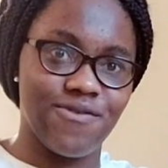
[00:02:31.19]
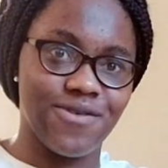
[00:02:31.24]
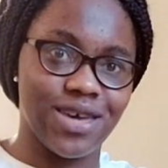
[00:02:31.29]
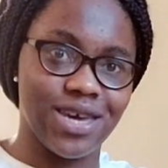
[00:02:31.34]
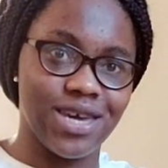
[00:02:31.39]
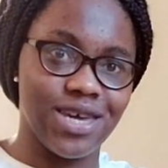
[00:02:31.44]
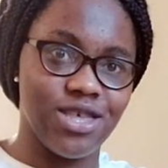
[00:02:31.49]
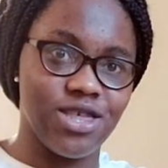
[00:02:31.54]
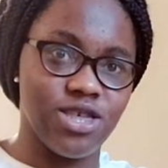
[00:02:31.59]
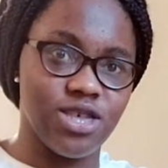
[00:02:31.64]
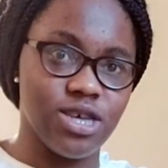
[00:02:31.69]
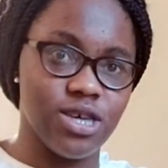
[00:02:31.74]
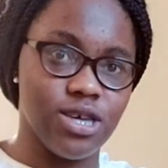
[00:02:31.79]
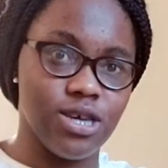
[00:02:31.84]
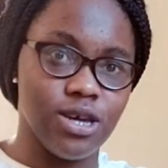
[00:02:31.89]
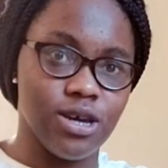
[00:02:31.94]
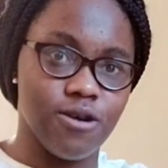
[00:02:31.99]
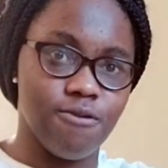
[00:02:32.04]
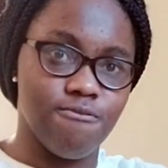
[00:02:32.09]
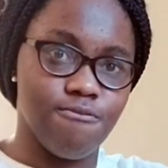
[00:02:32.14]
kg
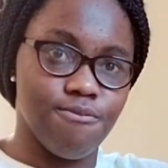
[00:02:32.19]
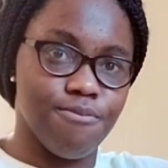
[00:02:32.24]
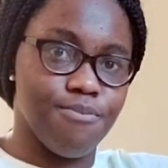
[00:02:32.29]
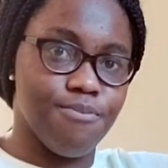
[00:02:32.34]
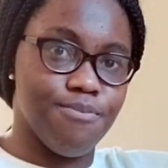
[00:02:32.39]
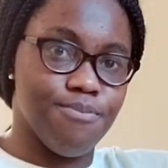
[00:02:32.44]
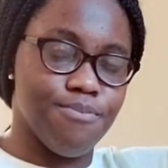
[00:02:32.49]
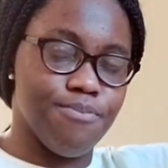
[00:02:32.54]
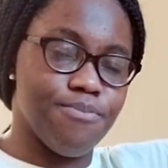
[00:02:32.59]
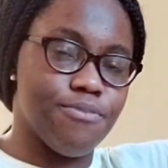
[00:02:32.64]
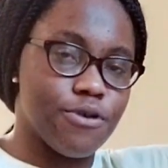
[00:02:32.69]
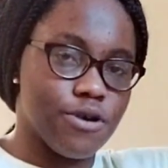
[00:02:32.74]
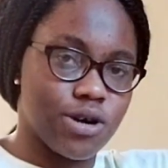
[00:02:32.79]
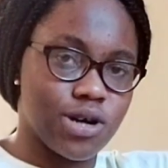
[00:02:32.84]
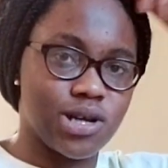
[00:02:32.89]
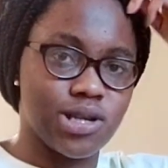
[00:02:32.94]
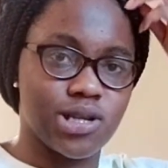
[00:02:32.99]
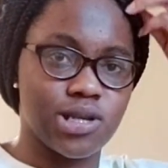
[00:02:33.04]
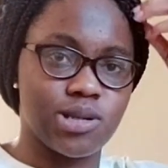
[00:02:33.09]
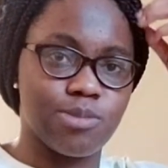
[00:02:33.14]

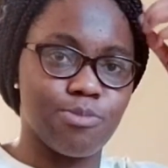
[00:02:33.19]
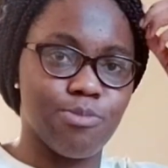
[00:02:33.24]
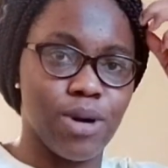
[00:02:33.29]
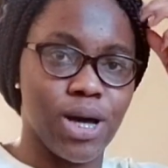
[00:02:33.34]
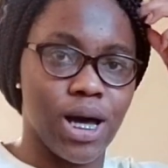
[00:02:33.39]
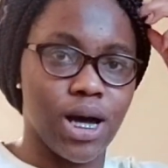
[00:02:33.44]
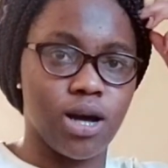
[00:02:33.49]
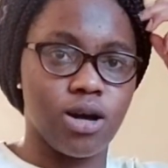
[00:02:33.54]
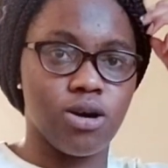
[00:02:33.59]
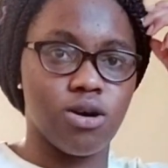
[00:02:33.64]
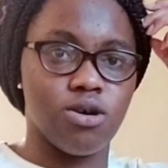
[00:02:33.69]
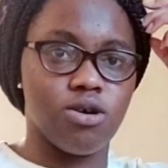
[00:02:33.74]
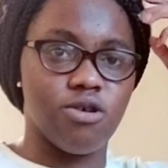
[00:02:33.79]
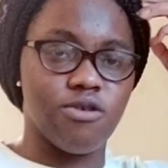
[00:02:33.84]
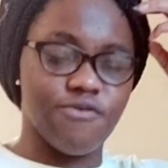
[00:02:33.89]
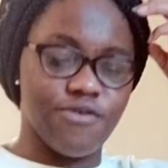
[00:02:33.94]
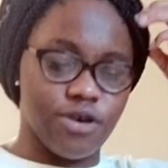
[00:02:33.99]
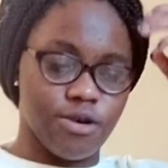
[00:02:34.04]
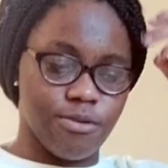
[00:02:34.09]
box pack of